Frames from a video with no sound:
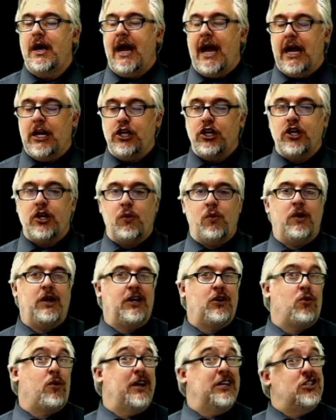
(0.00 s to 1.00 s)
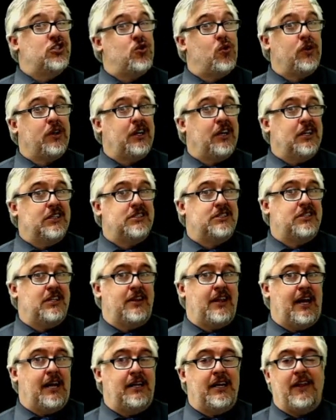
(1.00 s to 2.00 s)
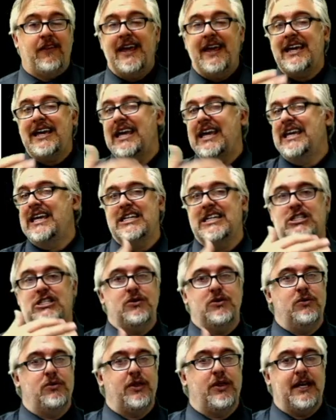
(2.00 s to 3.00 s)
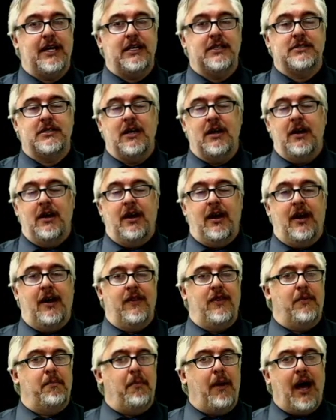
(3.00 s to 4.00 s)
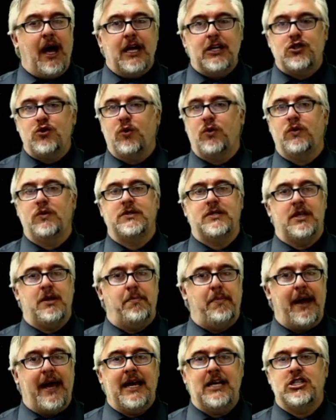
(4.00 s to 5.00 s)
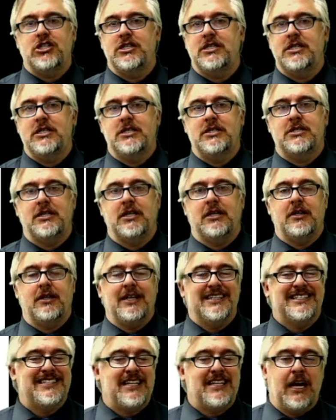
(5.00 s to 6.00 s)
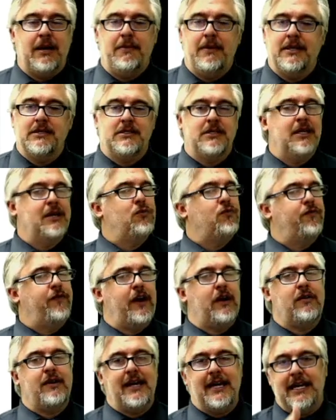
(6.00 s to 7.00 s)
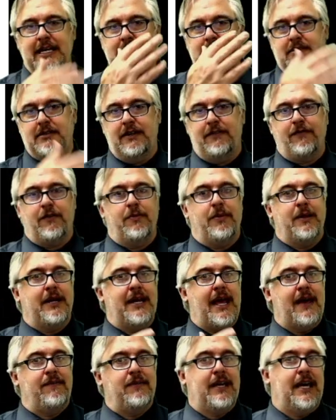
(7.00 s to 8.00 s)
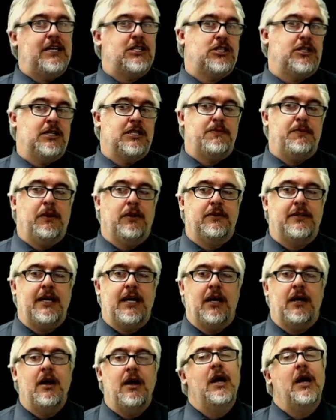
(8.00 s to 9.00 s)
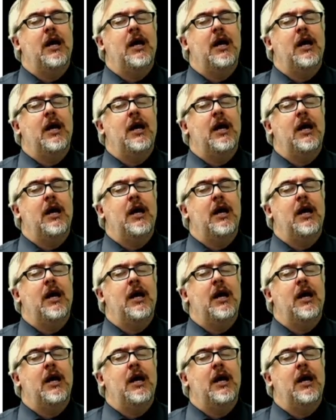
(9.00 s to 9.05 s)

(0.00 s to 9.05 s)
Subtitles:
And you're going to want to create shortcuts to that. Now, they can get to things, the modules and the pages and the assignments very easily from the navigation that's built in.